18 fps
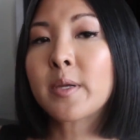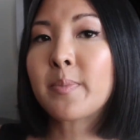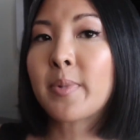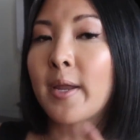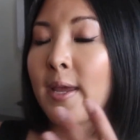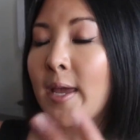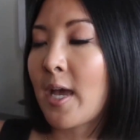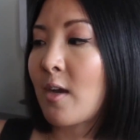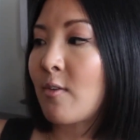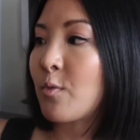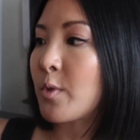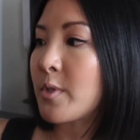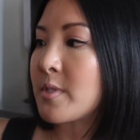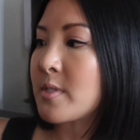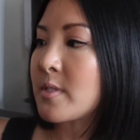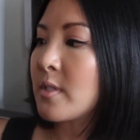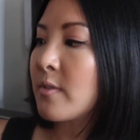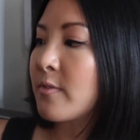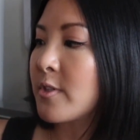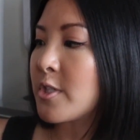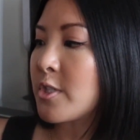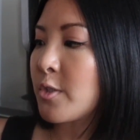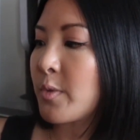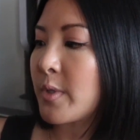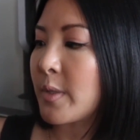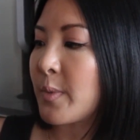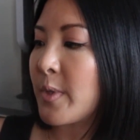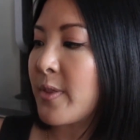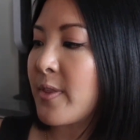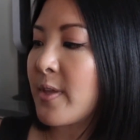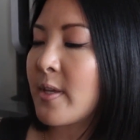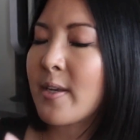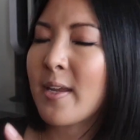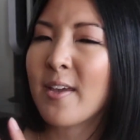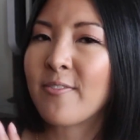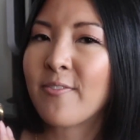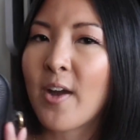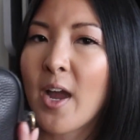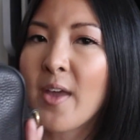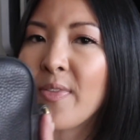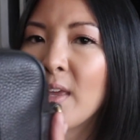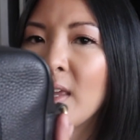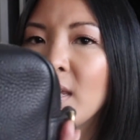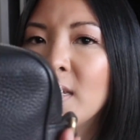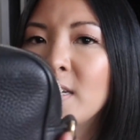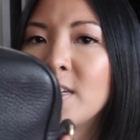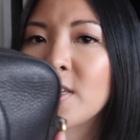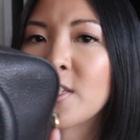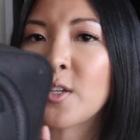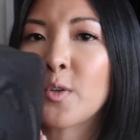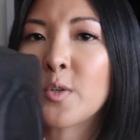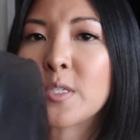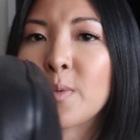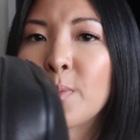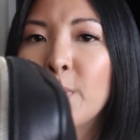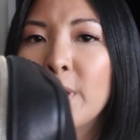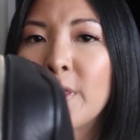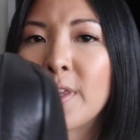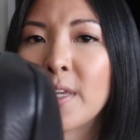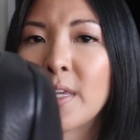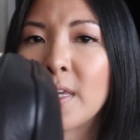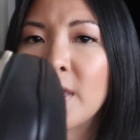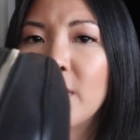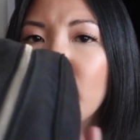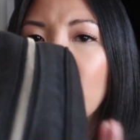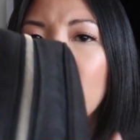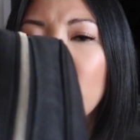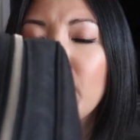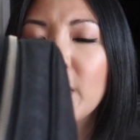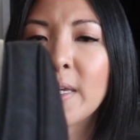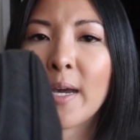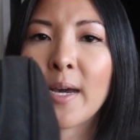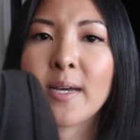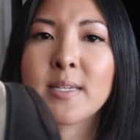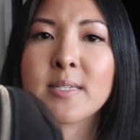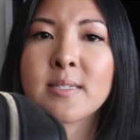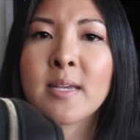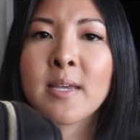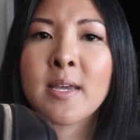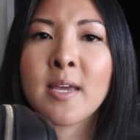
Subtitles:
but I have worn silver jewelry with it, and I find that it just goes with either because